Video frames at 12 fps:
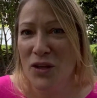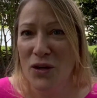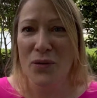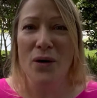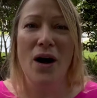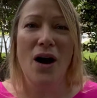
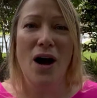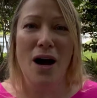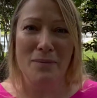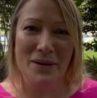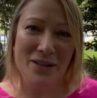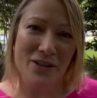you
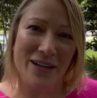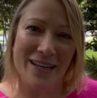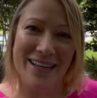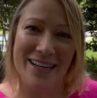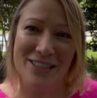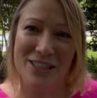hop on the Grand
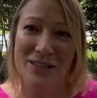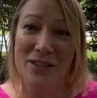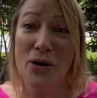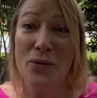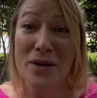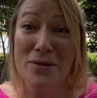Connection
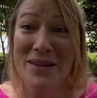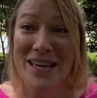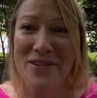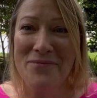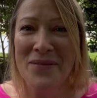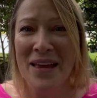with
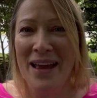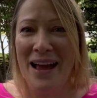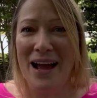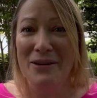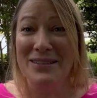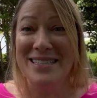me.
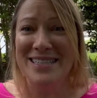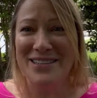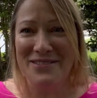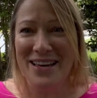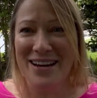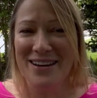I will see
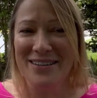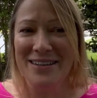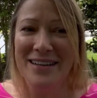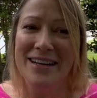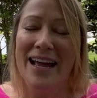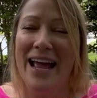you there,
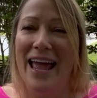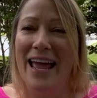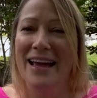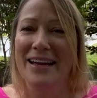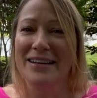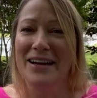
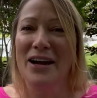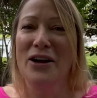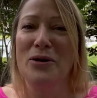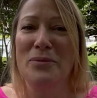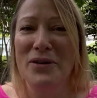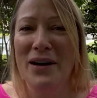and I
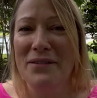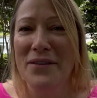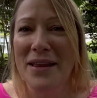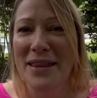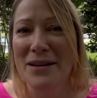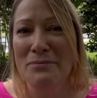hope you
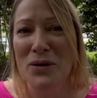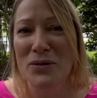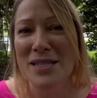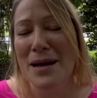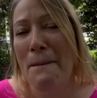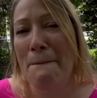have the
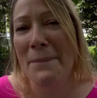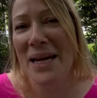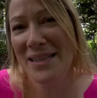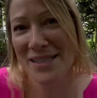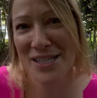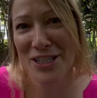most
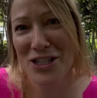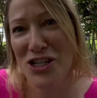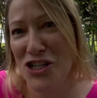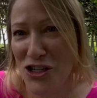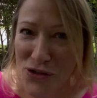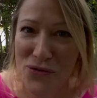amazing
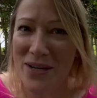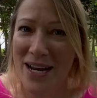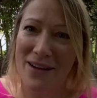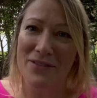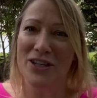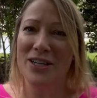June
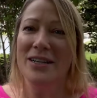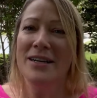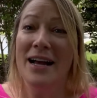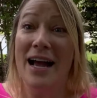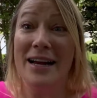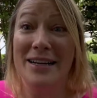ever.
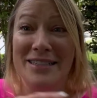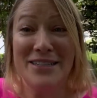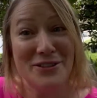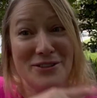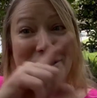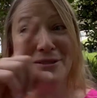And
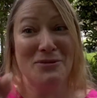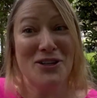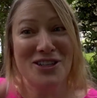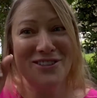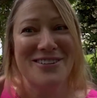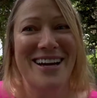until
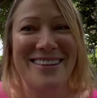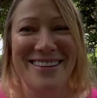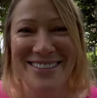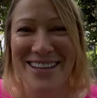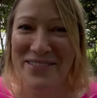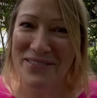tomorrow at the
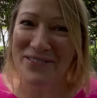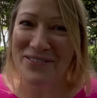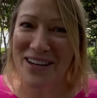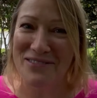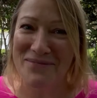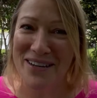Live at
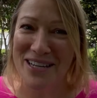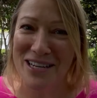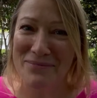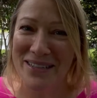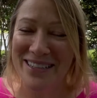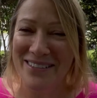5
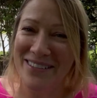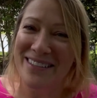Marketing Minute,